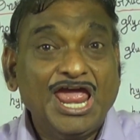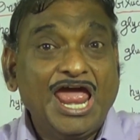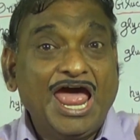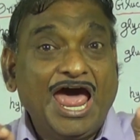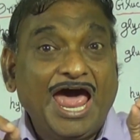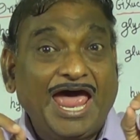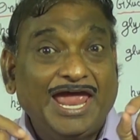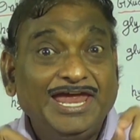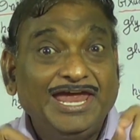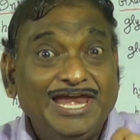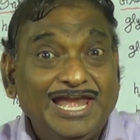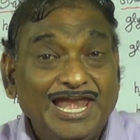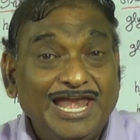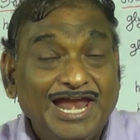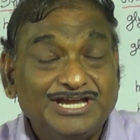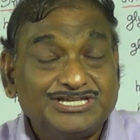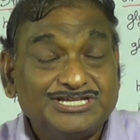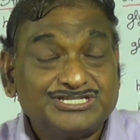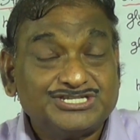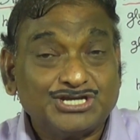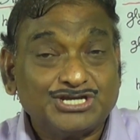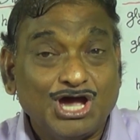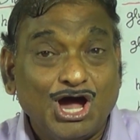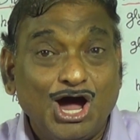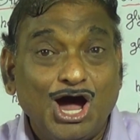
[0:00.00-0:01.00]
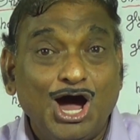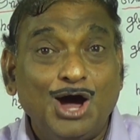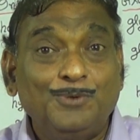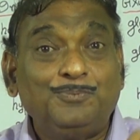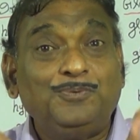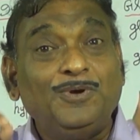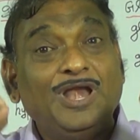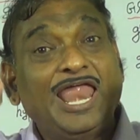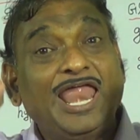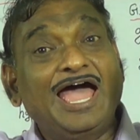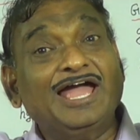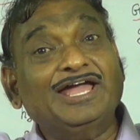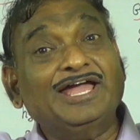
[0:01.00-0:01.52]
islets of
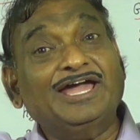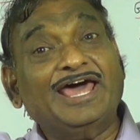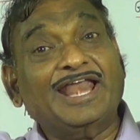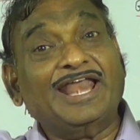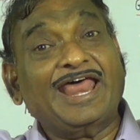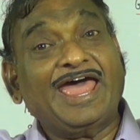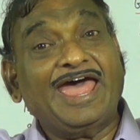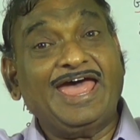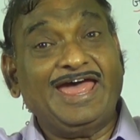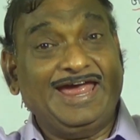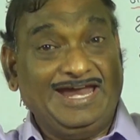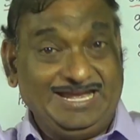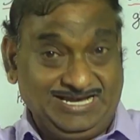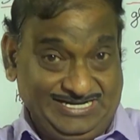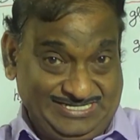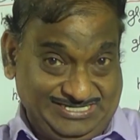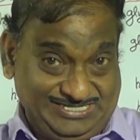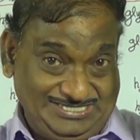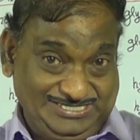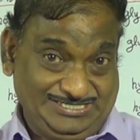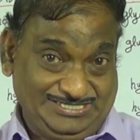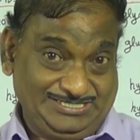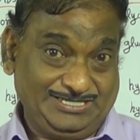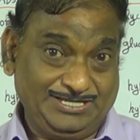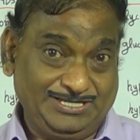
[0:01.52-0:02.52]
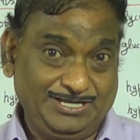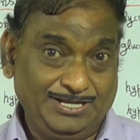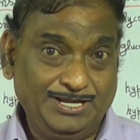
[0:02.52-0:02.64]
Langerhans.